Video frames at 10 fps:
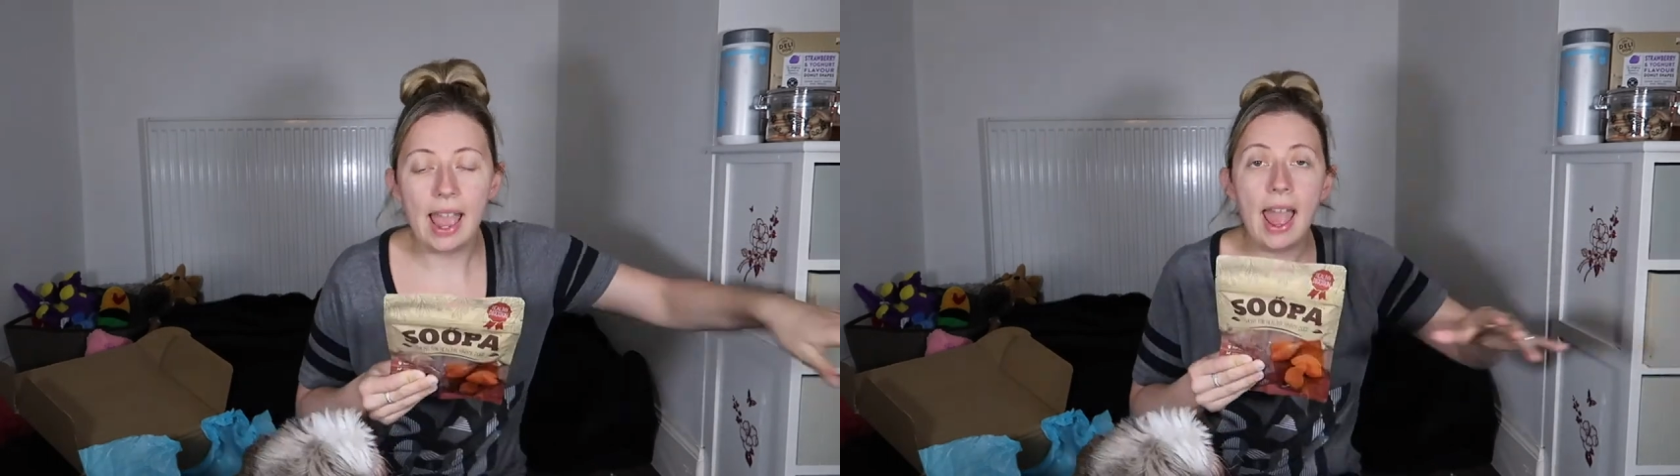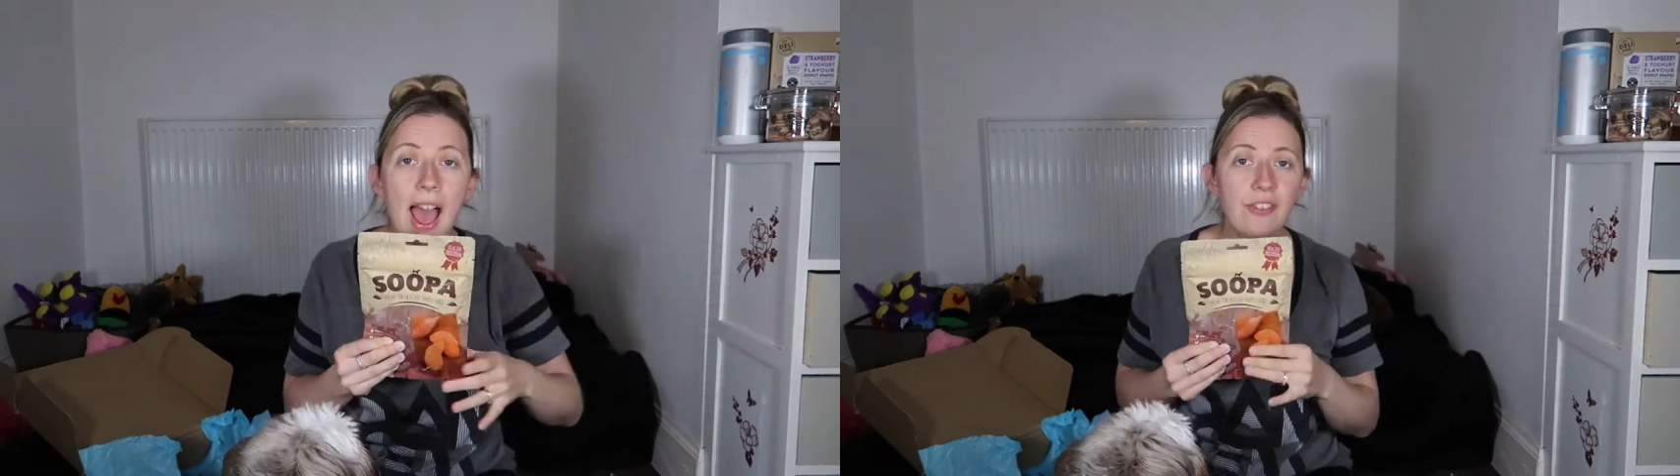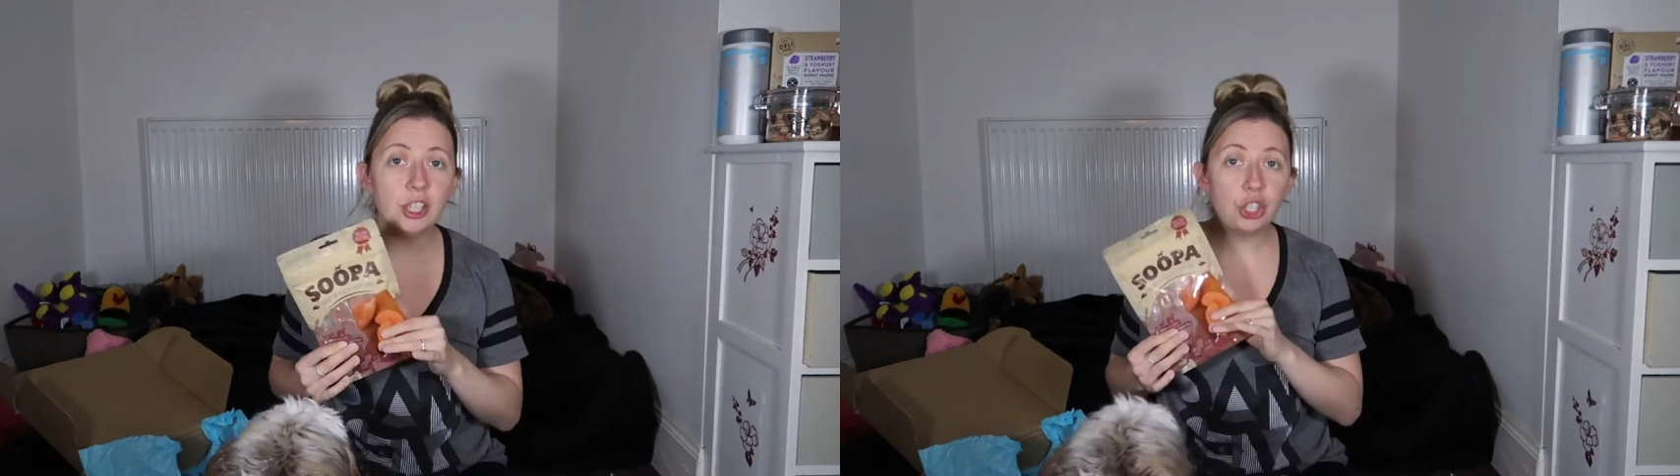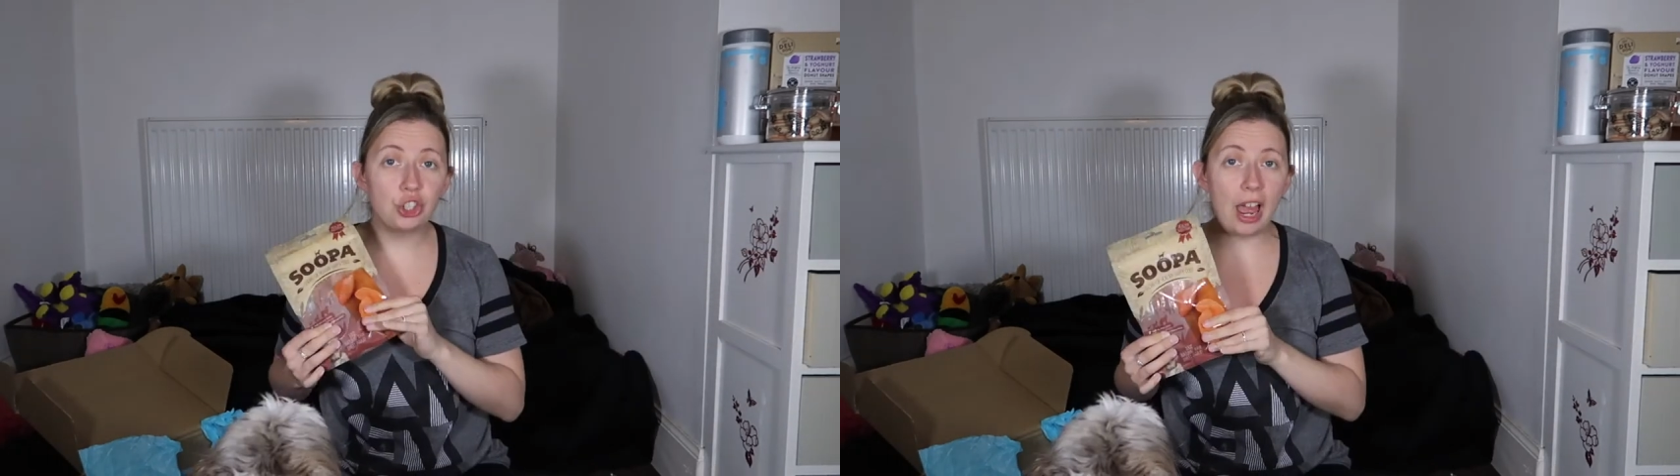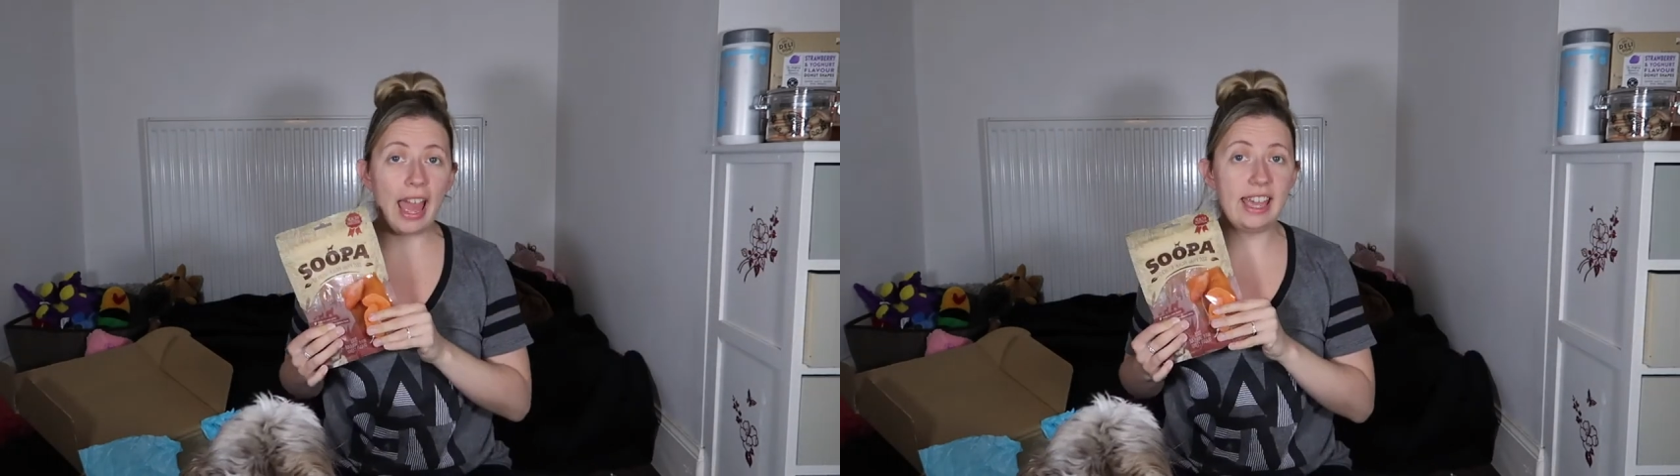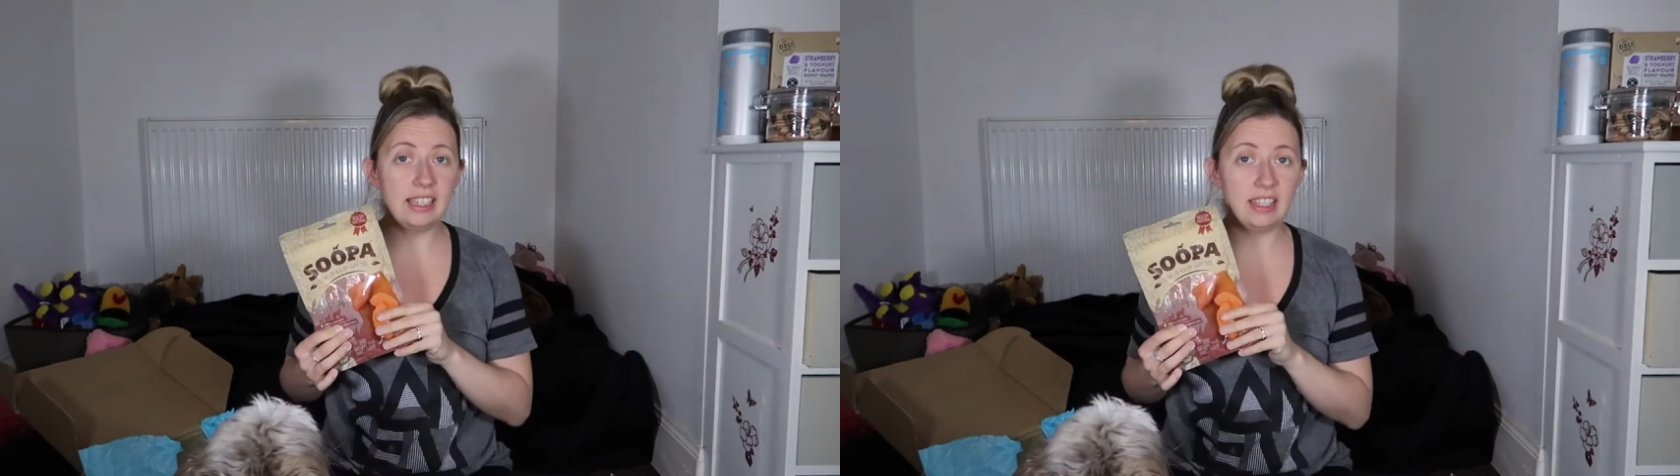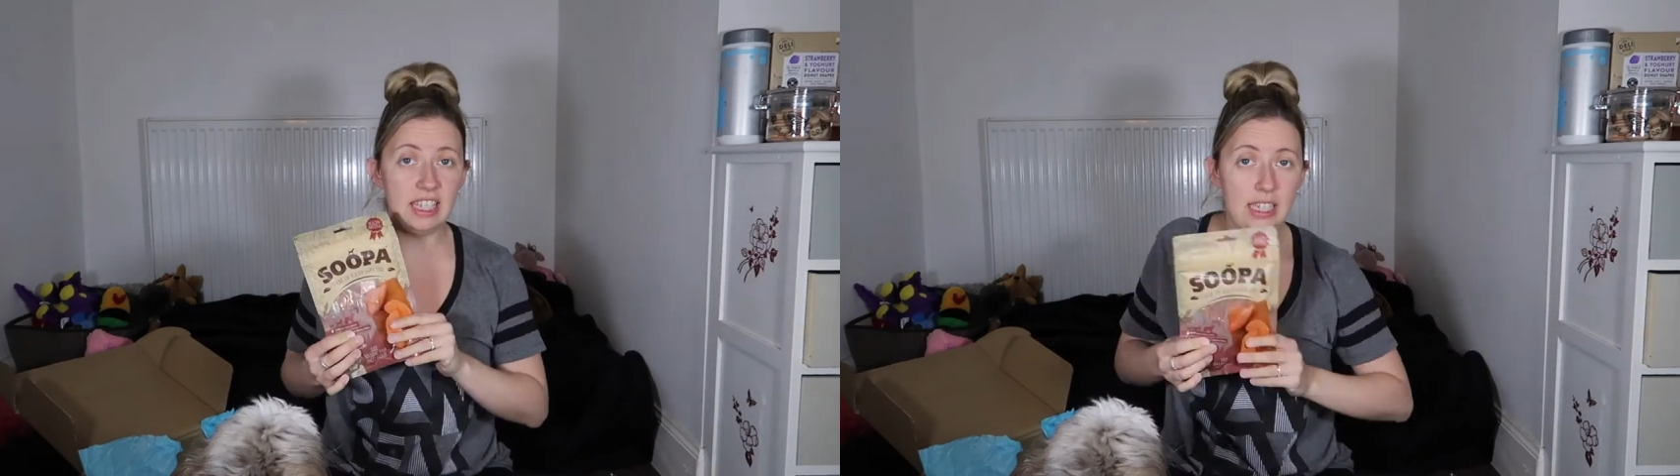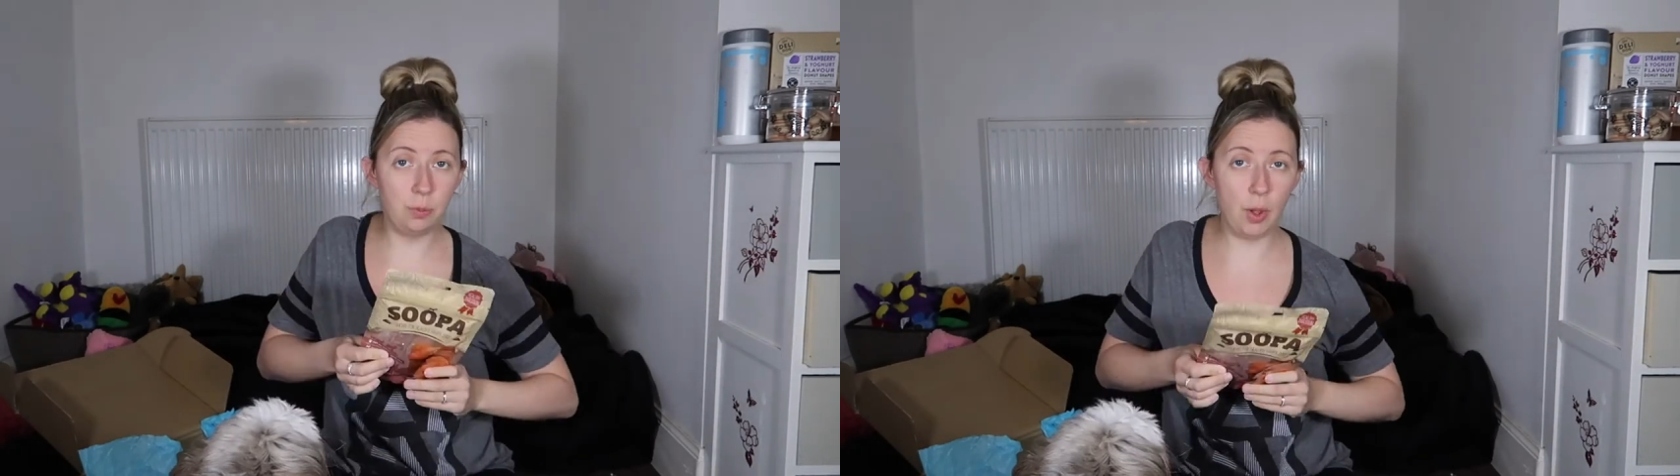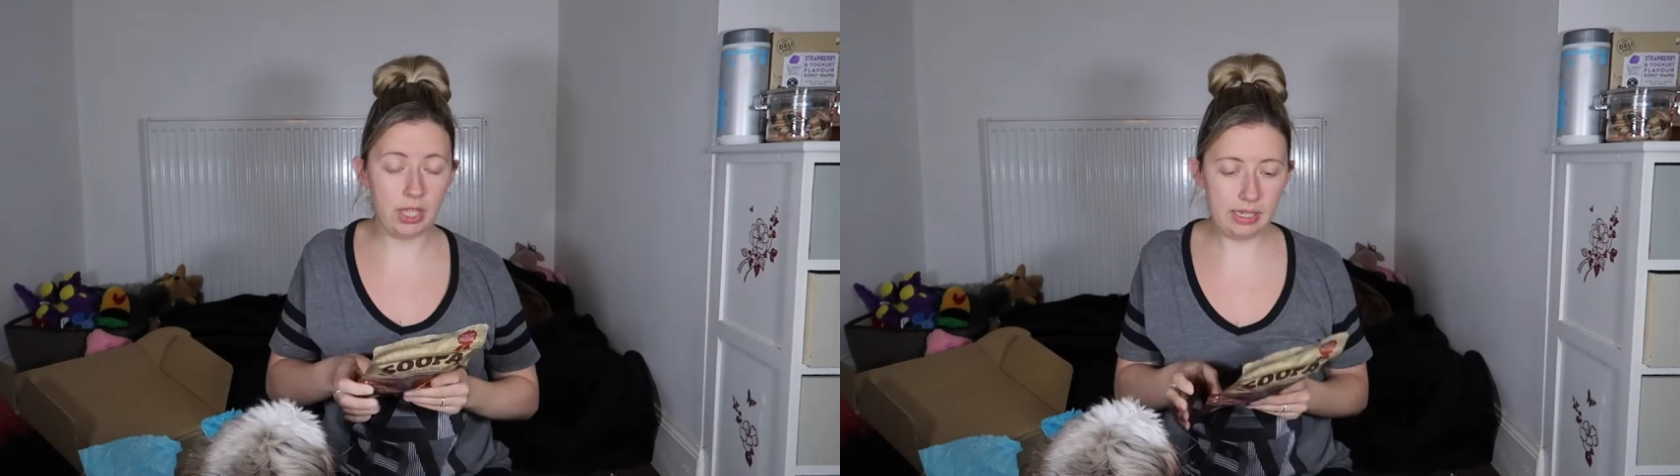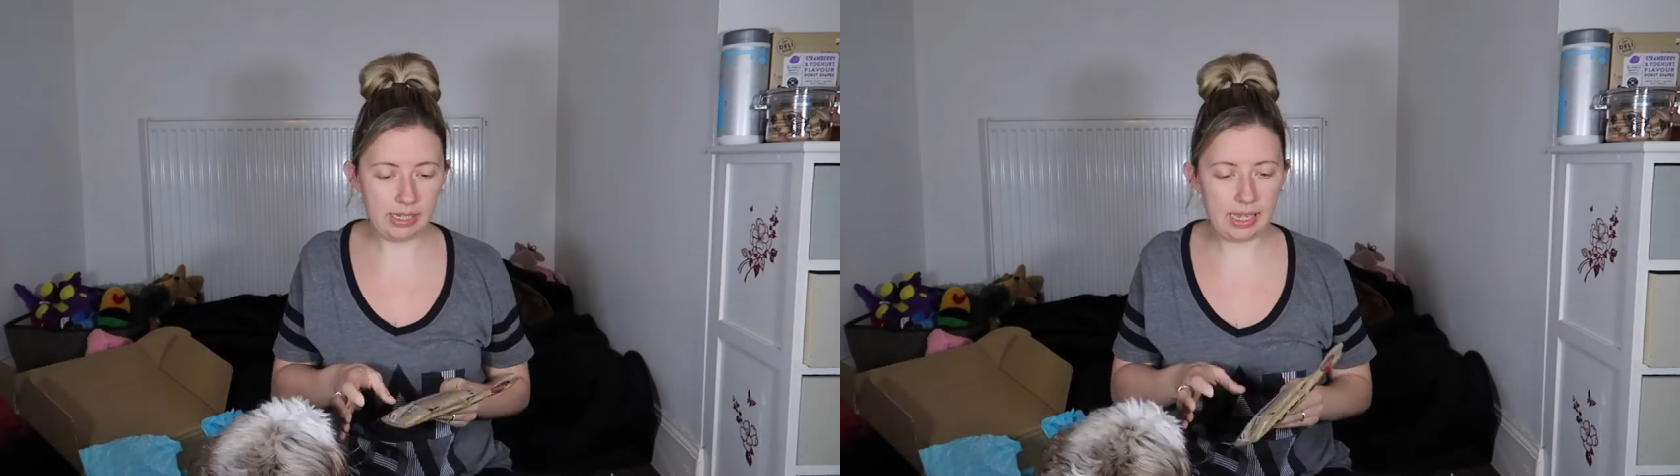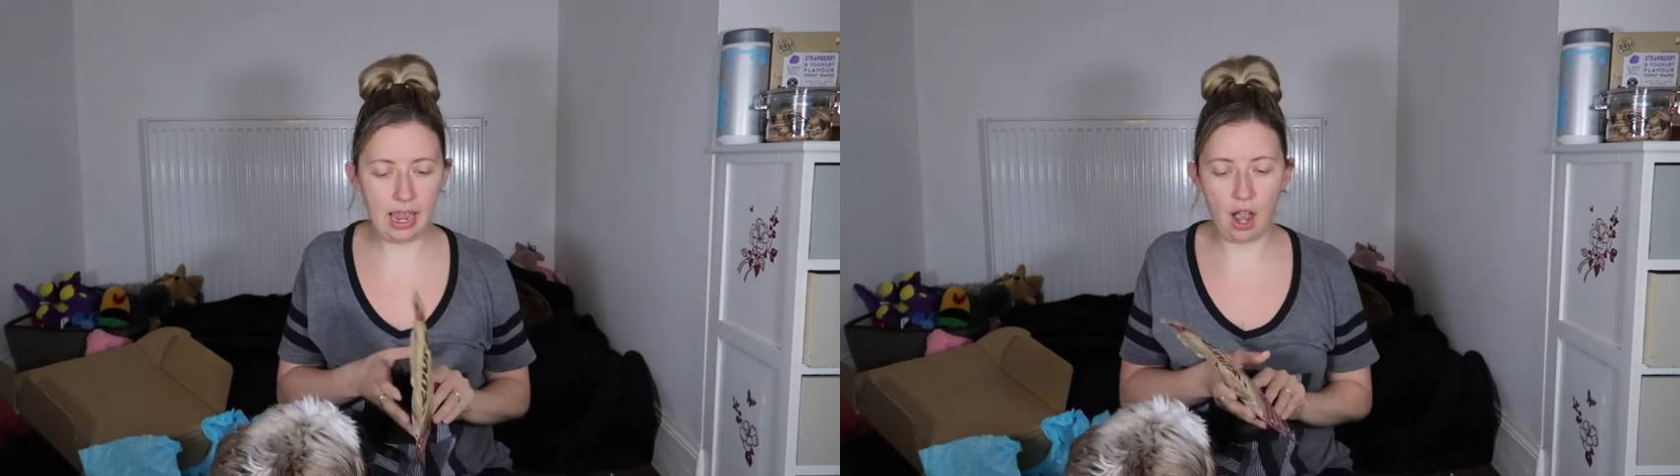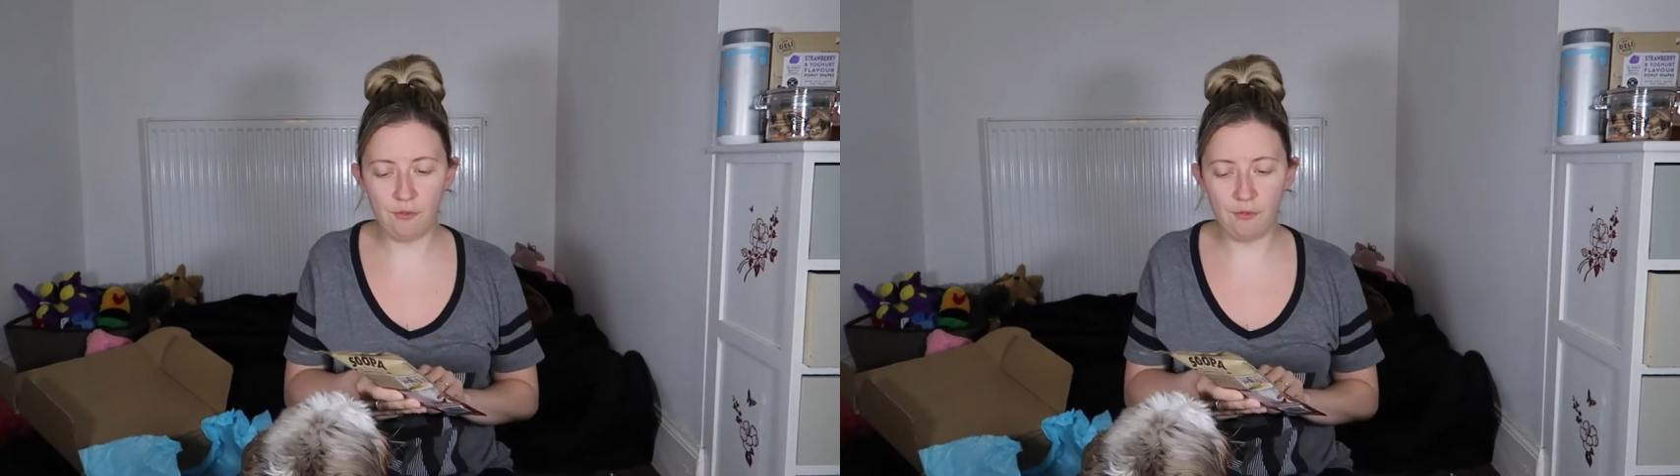I haven't tried these ones yet.